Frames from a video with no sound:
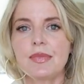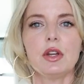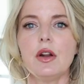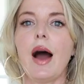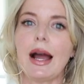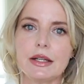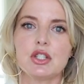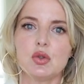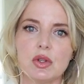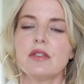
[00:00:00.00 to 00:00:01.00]
You know, I
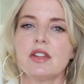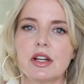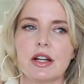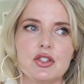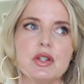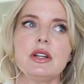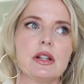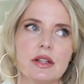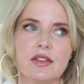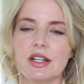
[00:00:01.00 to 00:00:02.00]
do live in the country. I
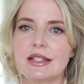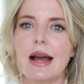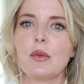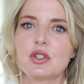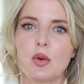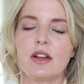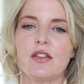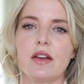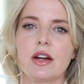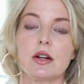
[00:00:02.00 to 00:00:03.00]
live in a town with
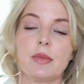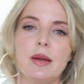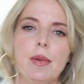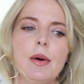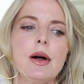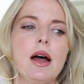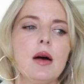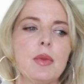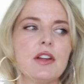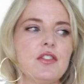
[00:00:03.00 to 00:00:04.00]
2,500 people.
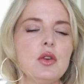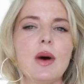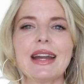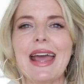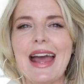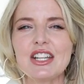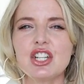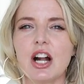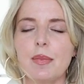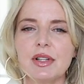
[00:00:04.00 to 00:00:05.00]
But if you want to edge
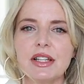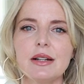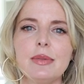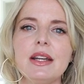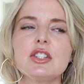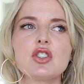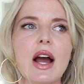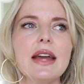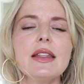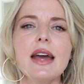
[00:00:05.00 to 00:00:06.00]
it up a little bit,
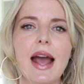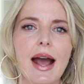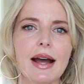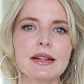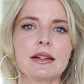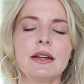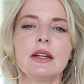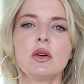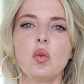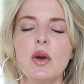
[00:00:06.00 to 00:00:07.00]
try the hat
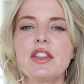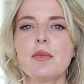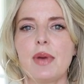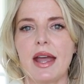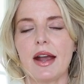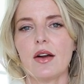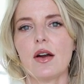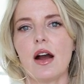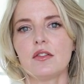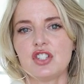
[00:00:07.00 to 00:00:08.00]
with a
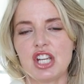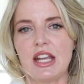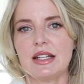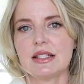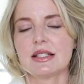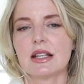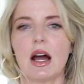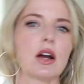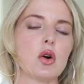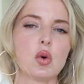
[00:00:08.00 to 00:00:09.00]
pair of jeans,
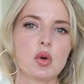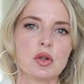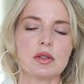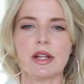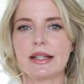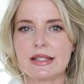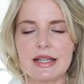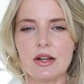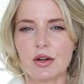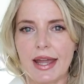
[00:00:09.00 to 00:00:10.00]
a cool like
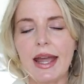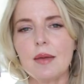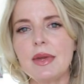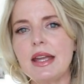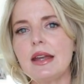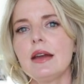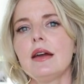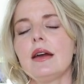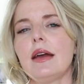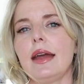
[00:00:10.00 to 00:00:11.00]
tee or cami,
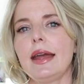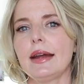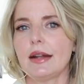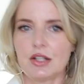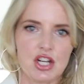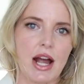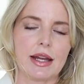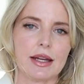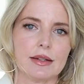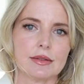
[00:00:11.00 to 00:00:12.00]
and a
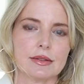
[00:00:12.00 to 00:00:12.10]
jacket.